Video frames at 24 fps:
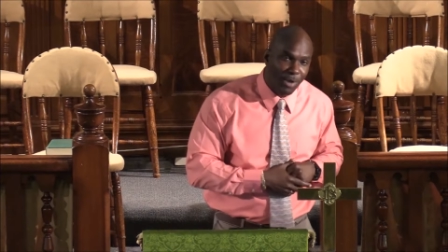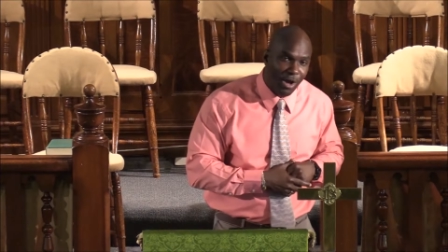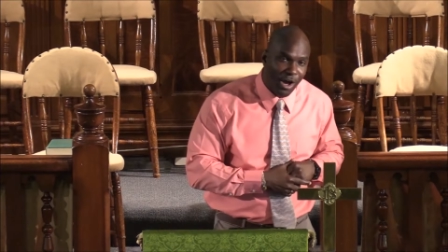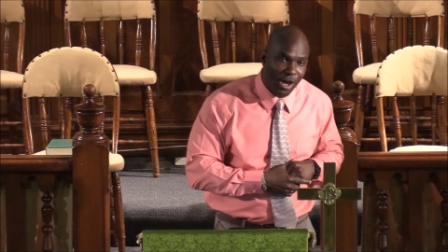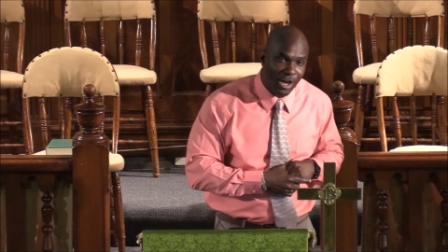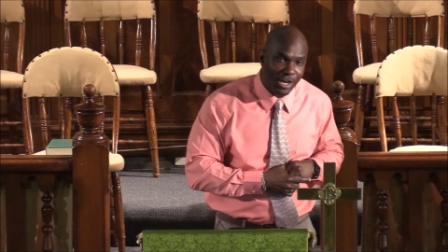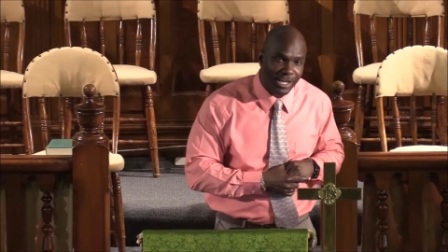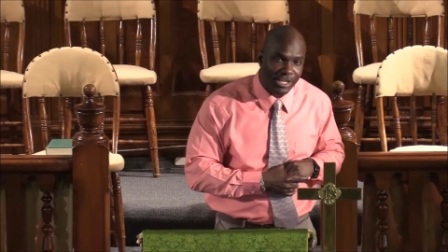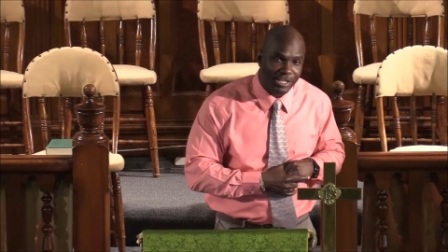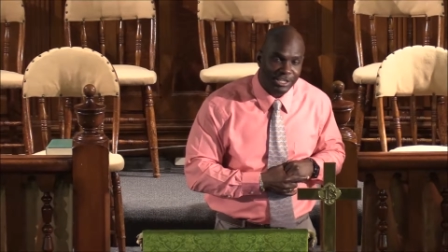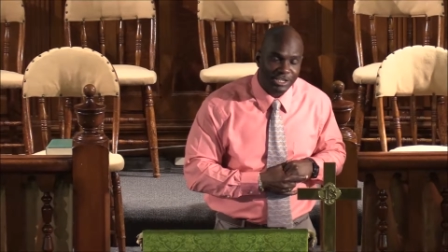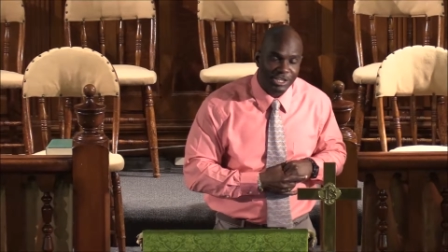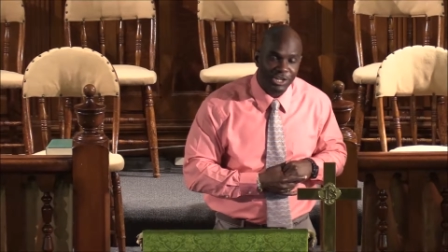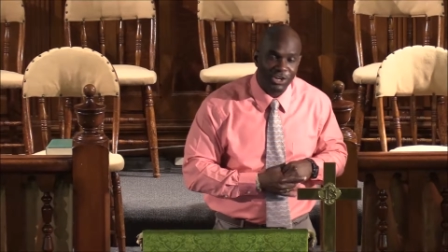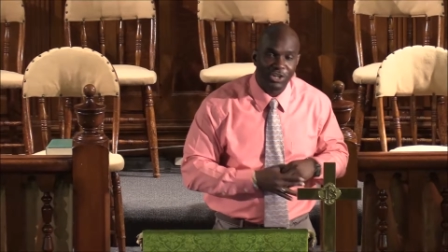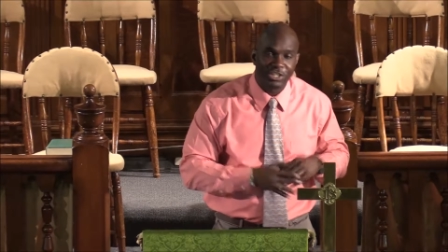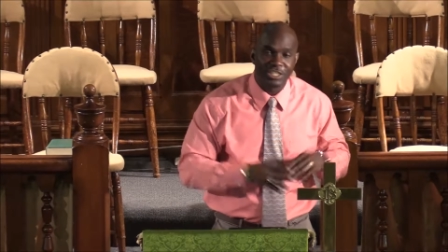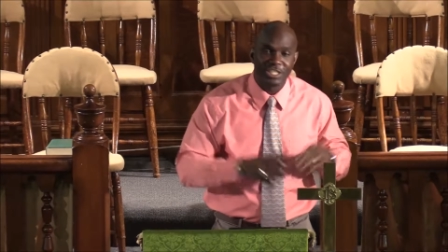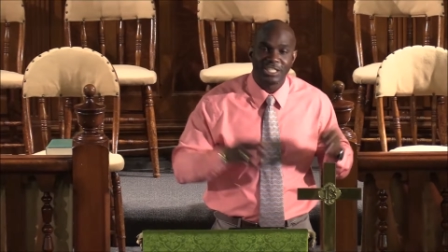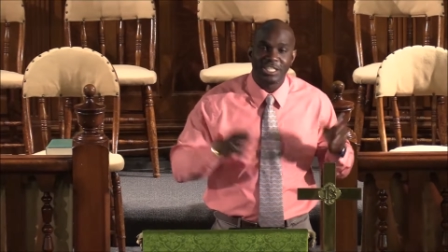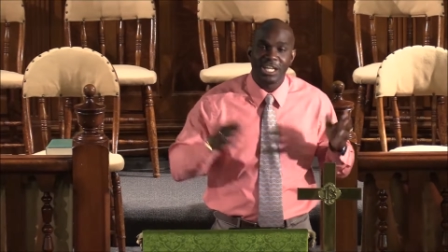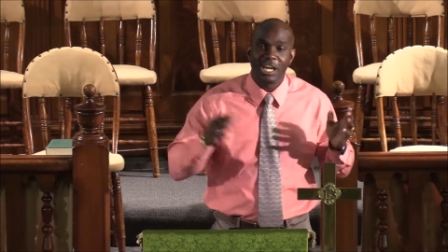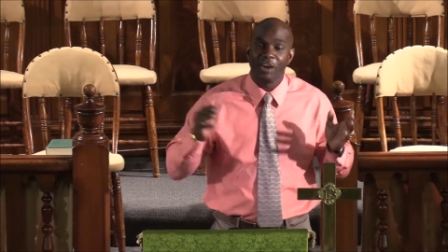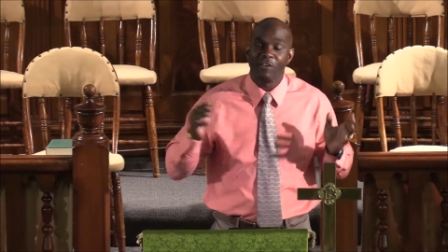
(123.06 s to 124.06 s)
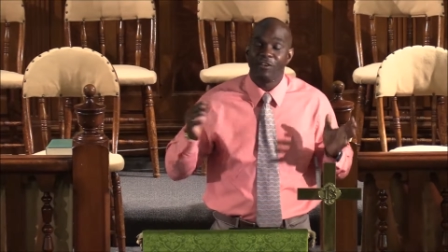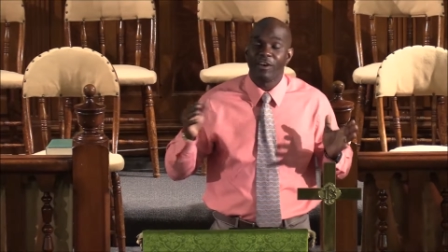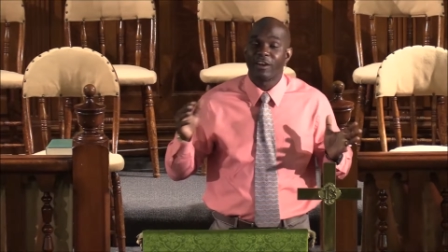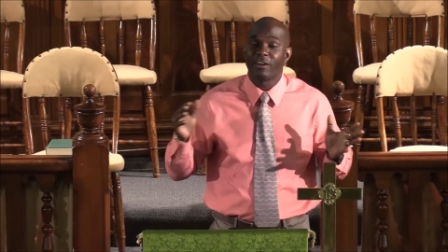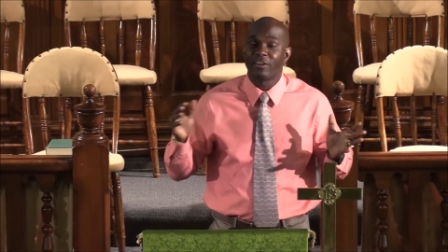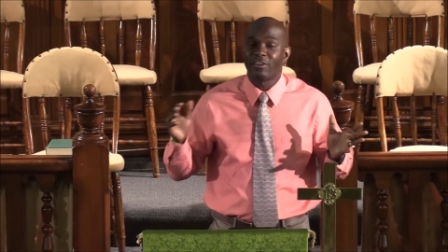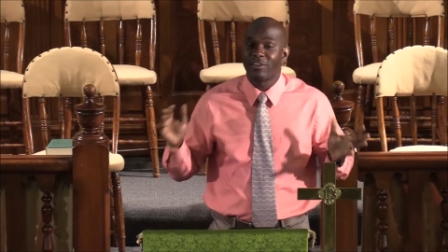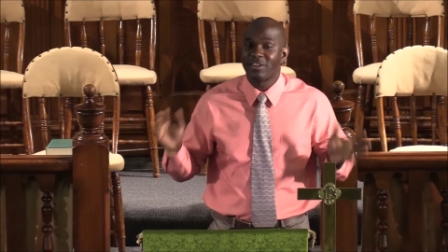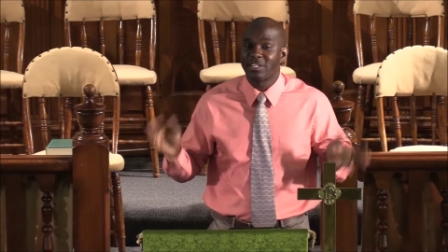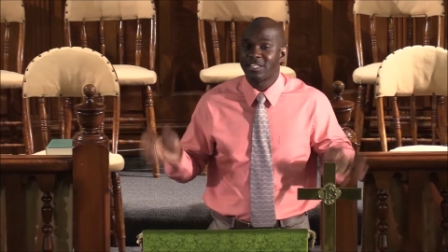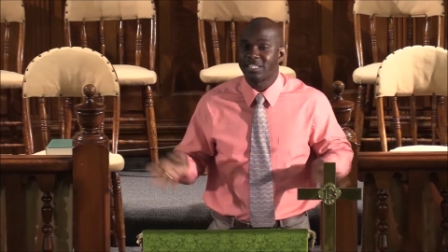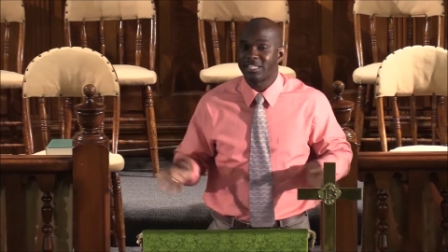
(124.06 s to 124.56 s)
Hawking Church. They're a
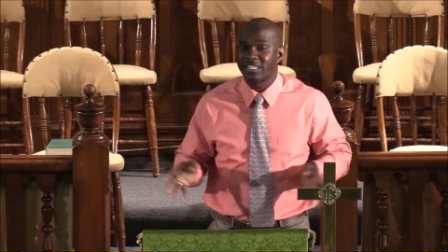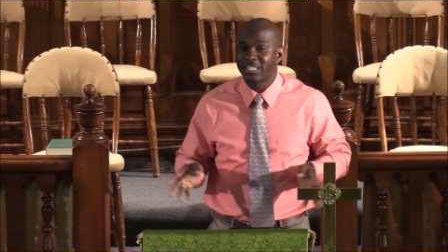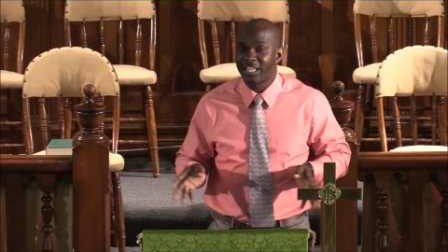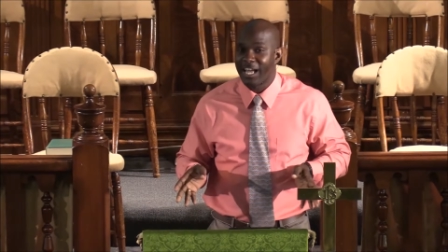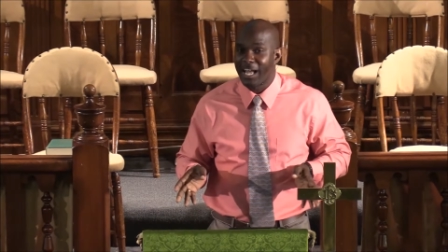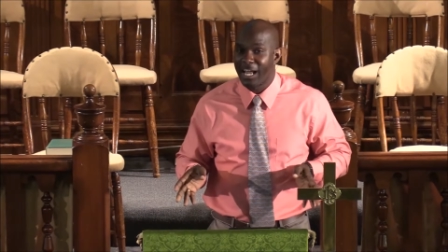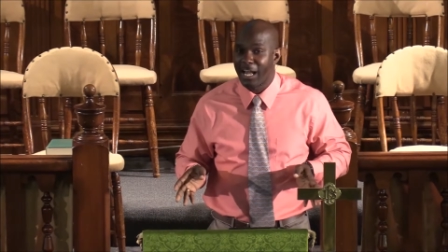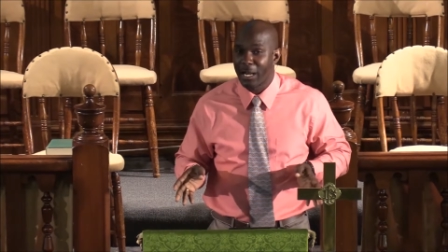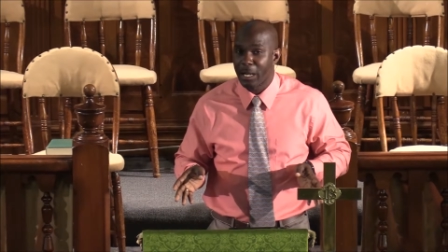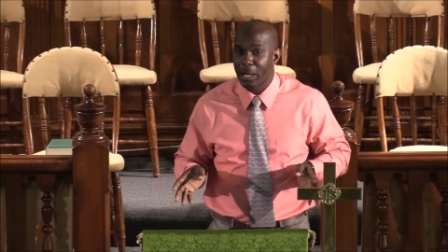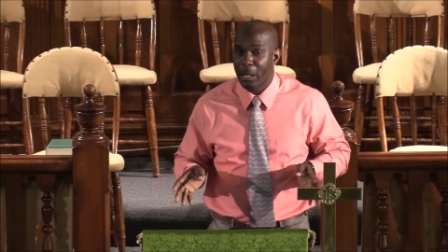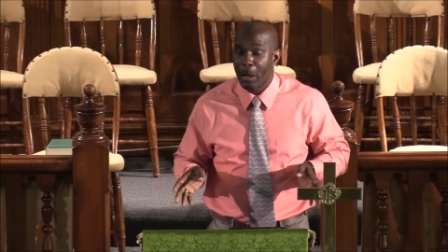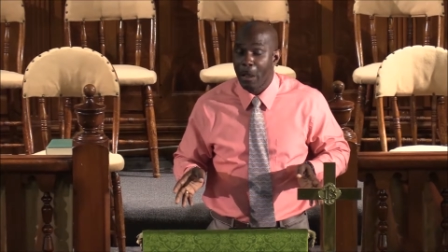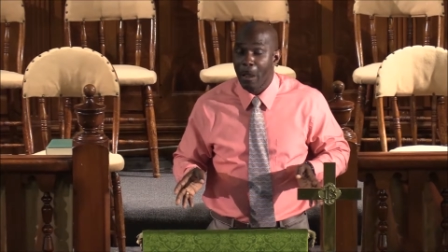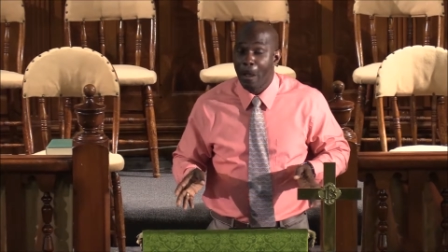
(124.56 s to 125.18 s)
Christian.